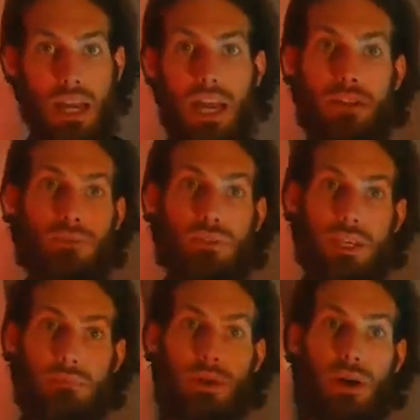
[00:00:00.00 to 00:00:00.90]
And if you
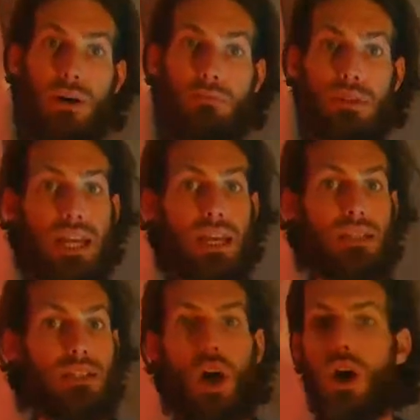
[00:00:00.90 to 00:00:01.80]
keep it all planned
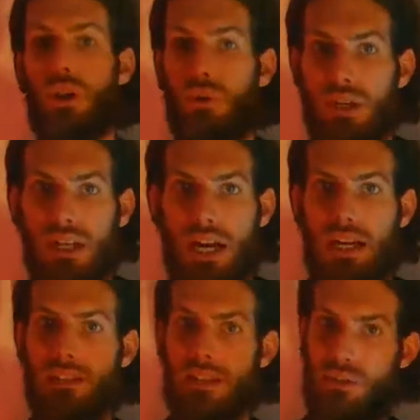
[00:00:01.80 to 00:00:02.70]
and all
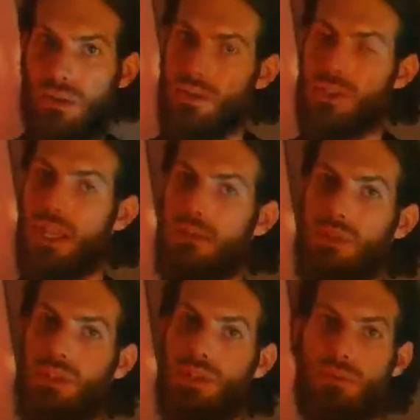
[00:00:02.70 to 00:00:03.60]
organized and you understand
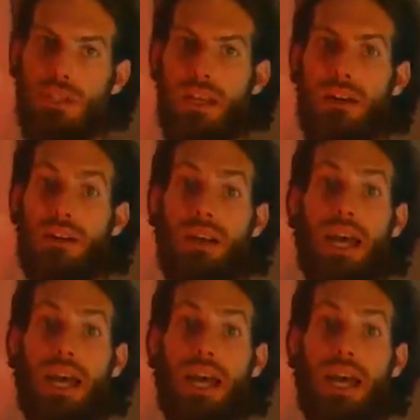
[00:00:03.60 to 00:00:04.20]
what you're doing there,